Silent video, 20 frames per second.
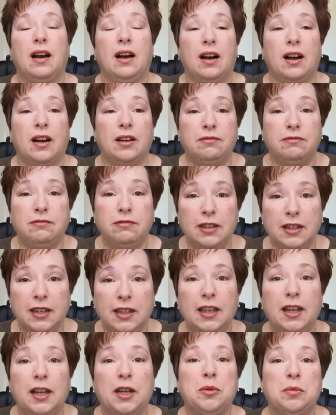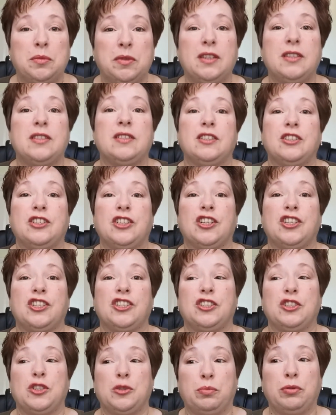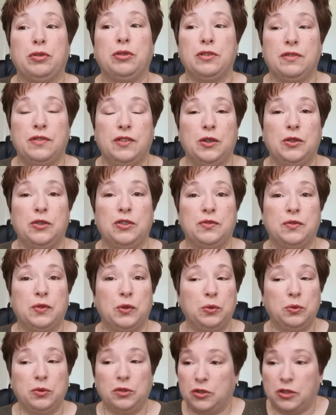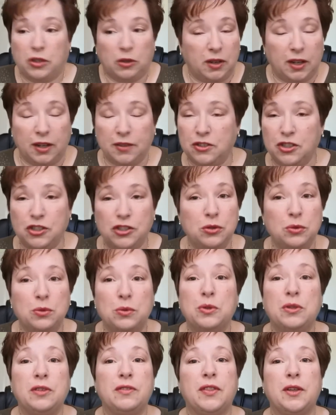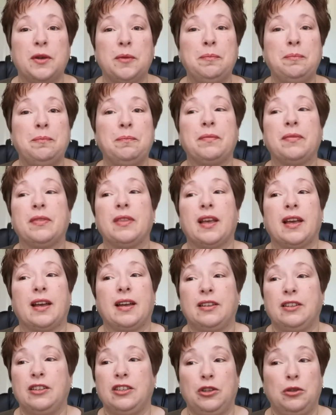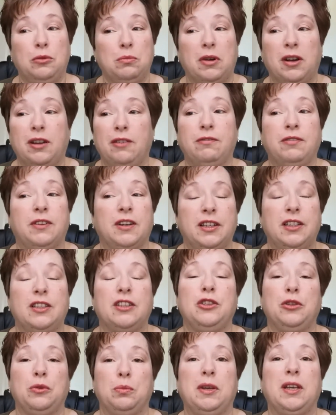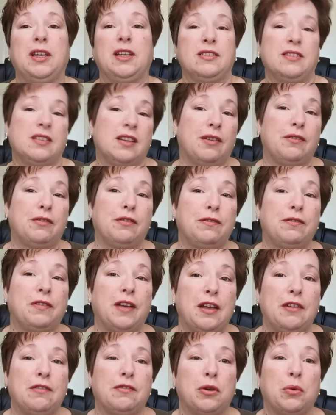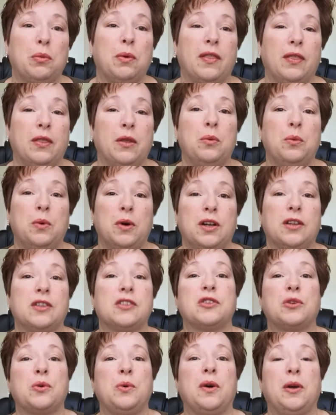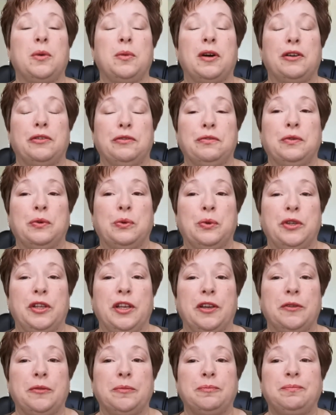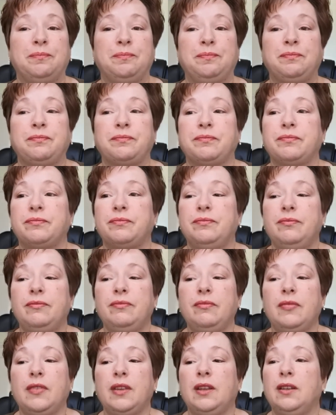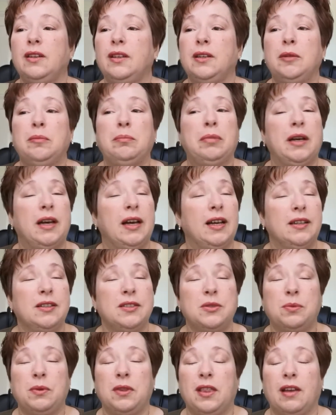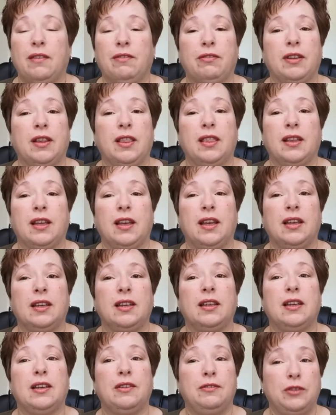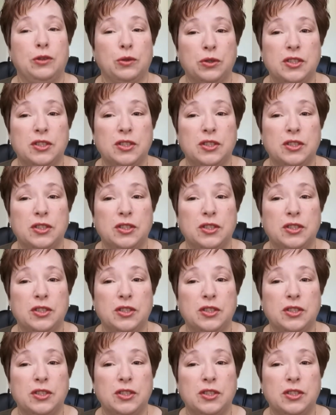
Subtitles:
I really hope these suggestions prove useful. You don't have to do all of them, and you might find that you begin to have a favourite one that works quite well for you. But as with everything, if your